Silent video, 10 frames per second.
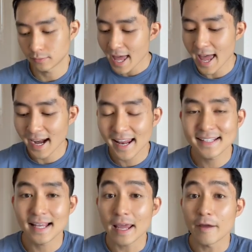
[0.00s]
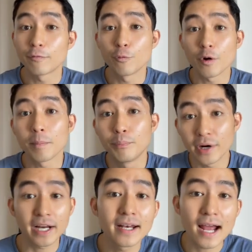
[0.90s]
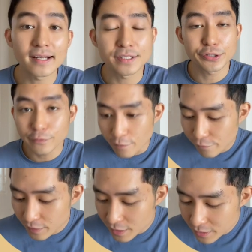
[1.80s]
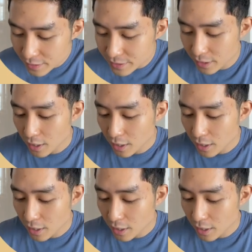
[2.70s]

And let's say if we bring that into 50 years,